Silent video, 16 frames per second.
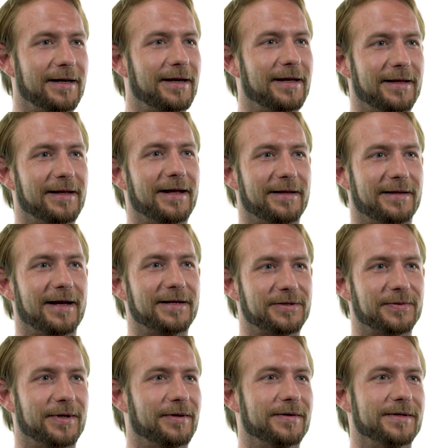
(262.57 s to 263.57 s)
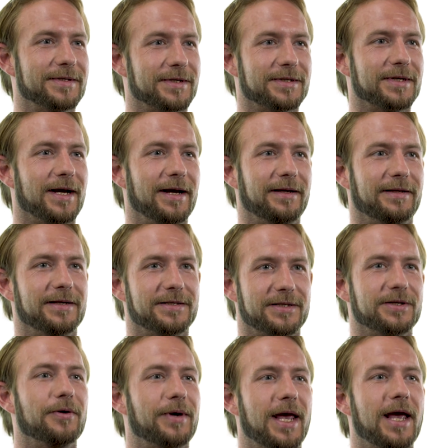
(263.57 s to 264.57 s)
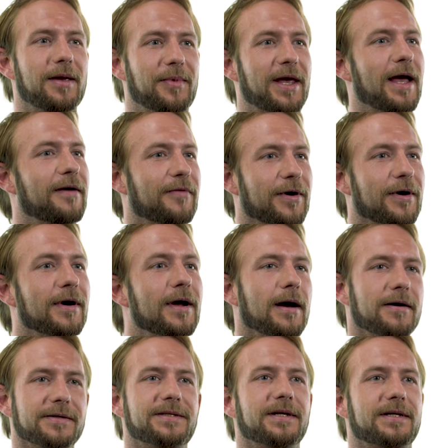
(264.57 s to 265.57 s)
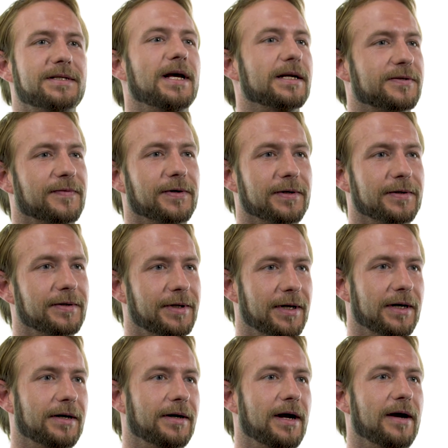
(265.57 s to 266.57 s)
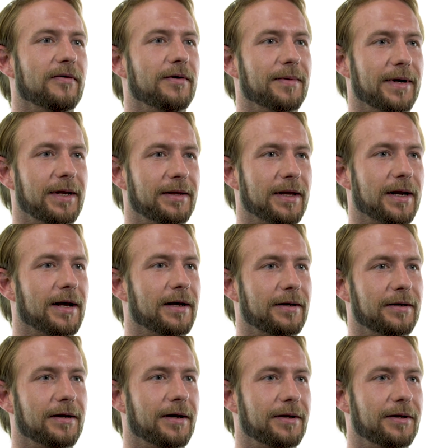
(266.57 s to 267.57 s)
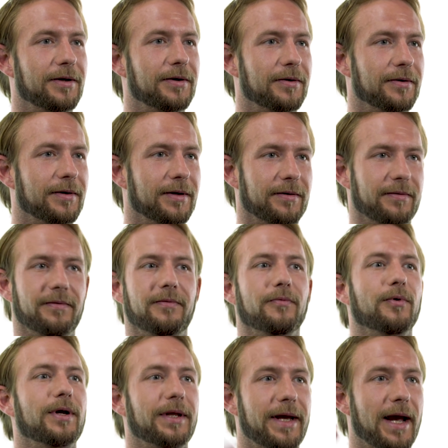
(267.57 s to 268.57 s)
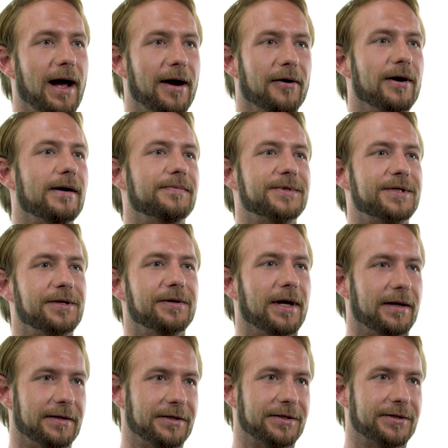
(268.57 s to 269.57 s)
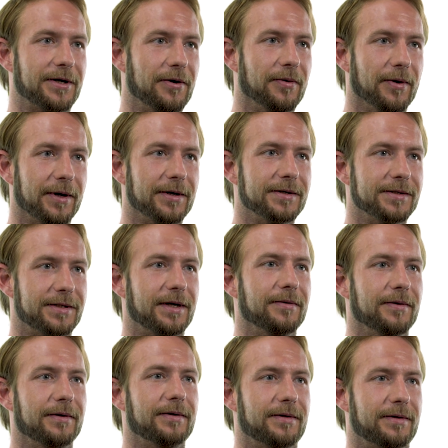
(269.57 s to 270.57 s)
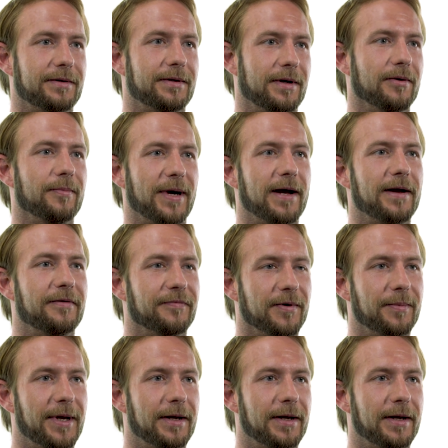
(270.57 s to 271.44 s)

that, that's what it was just like. This is okay behavior. I was successful. You know, everybody that I, I knew and really higher ups too, not just coworkers. They were they were buying from